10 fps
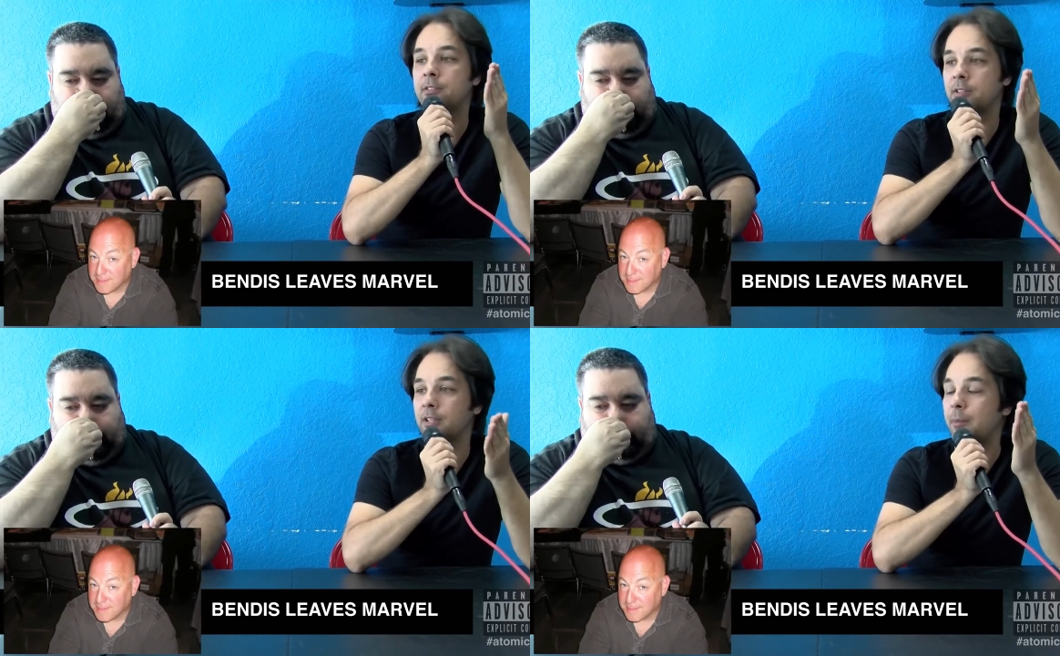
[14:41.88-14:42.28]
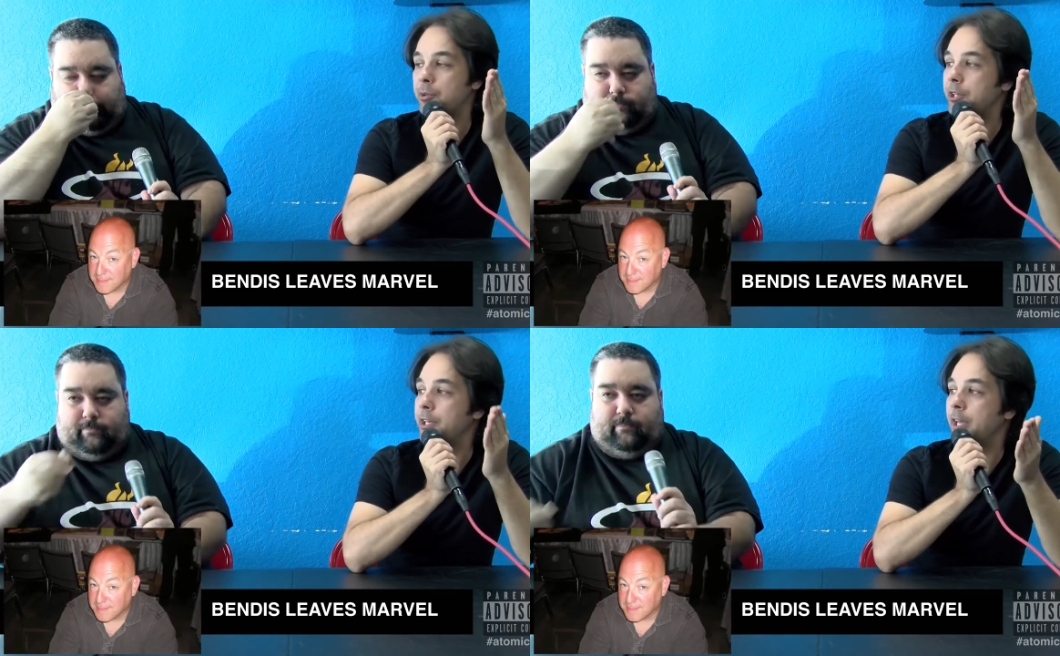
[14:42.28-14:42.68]

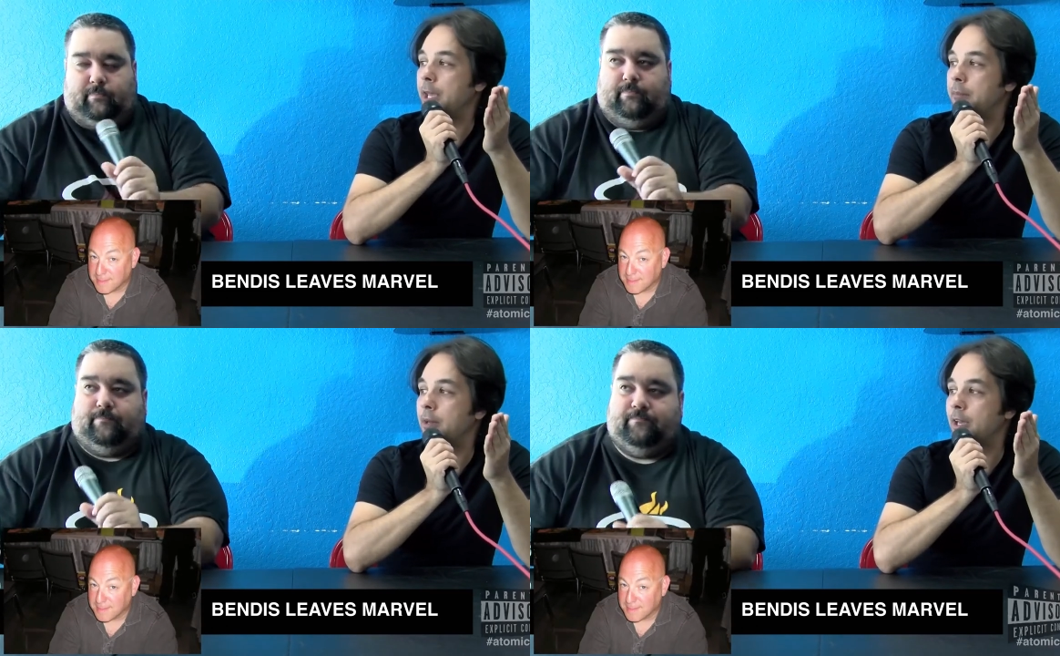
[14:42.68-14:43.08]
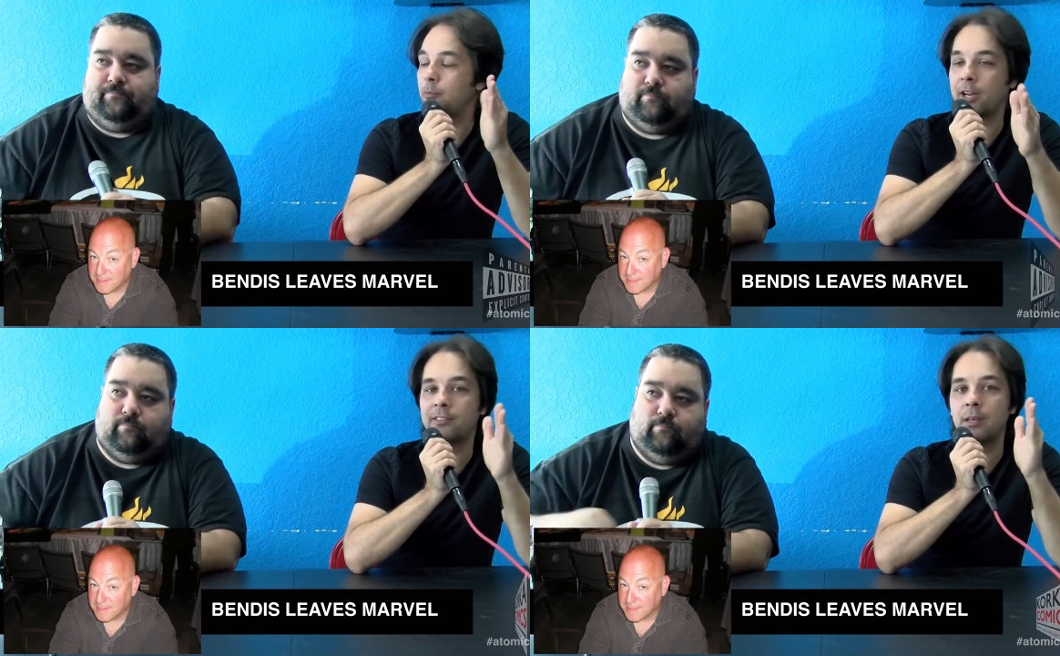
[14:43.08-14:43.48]
Speaker 1: celebrity name. And
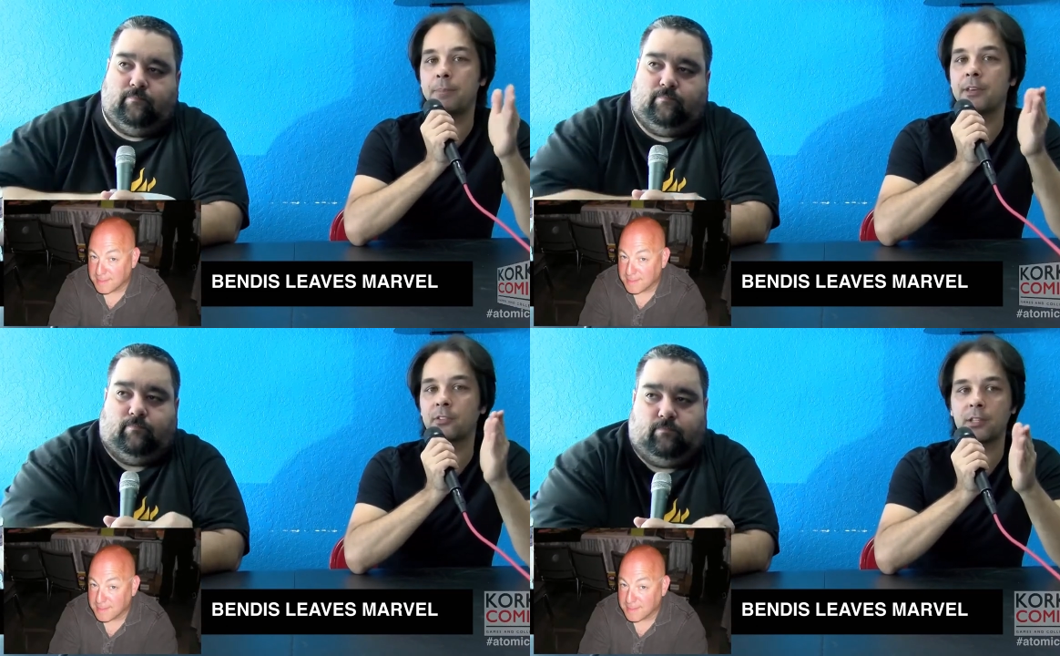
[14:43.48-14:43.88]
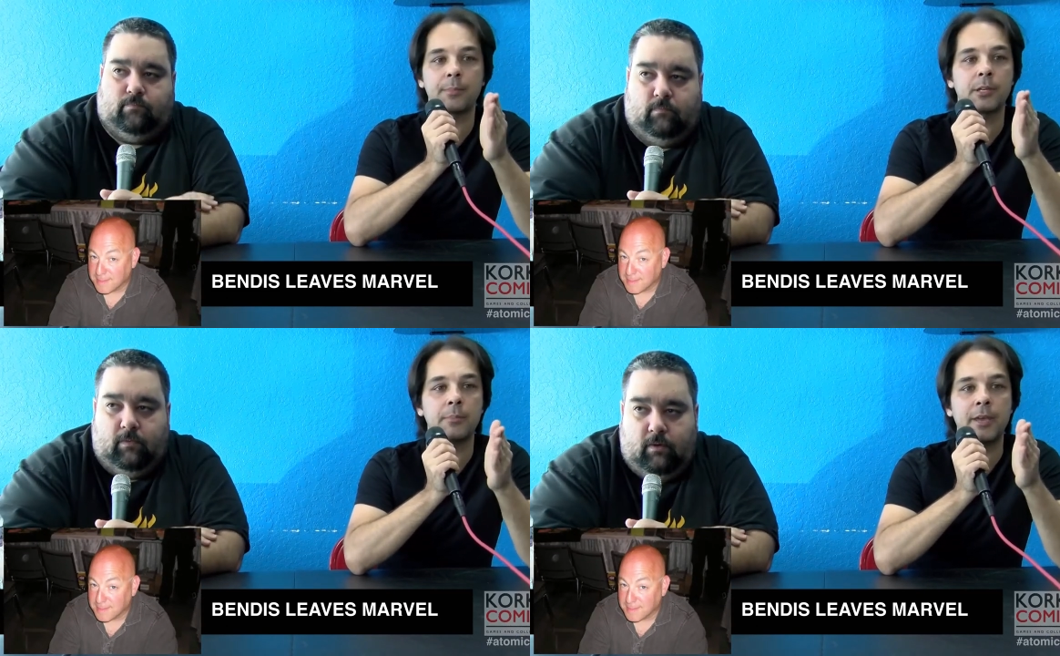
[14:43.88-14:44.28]
when I say big
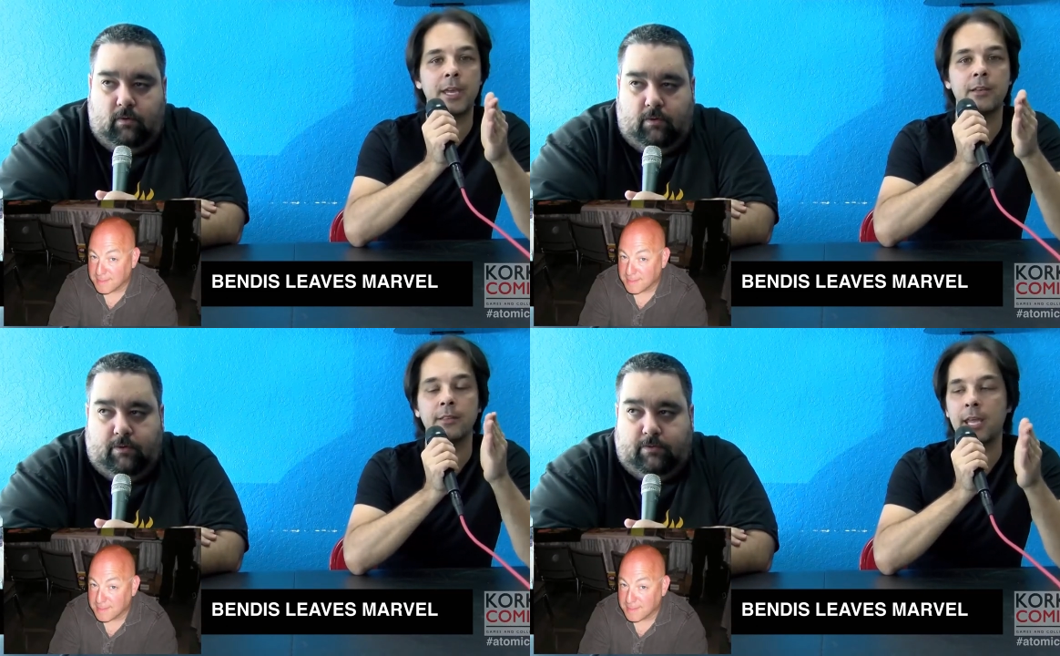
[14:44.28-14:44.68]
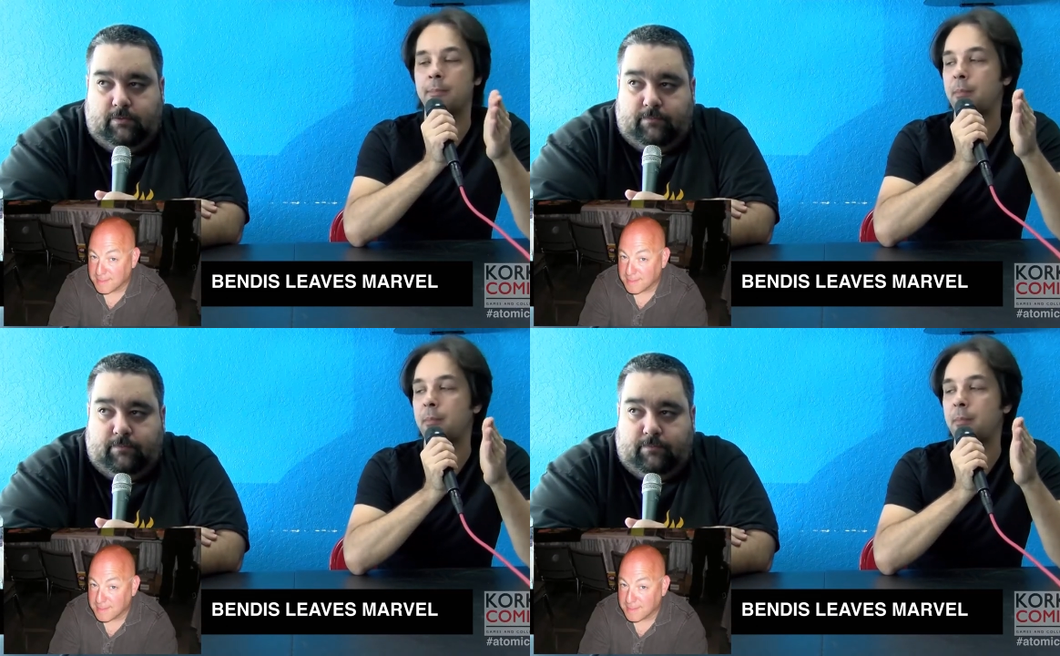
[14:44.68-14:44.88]
celebrity name,